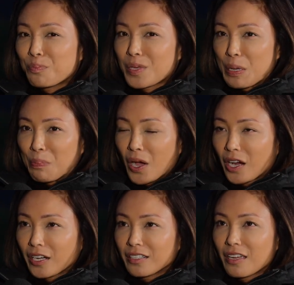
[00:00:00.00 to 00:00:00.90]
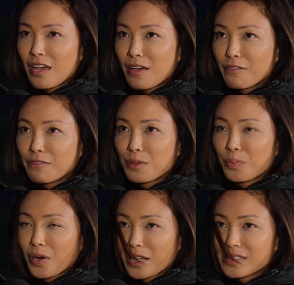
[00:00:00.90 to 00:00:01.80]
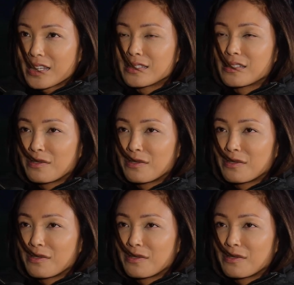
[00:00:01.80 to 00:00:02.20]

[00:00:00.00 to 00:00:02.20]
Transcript: be a part of the process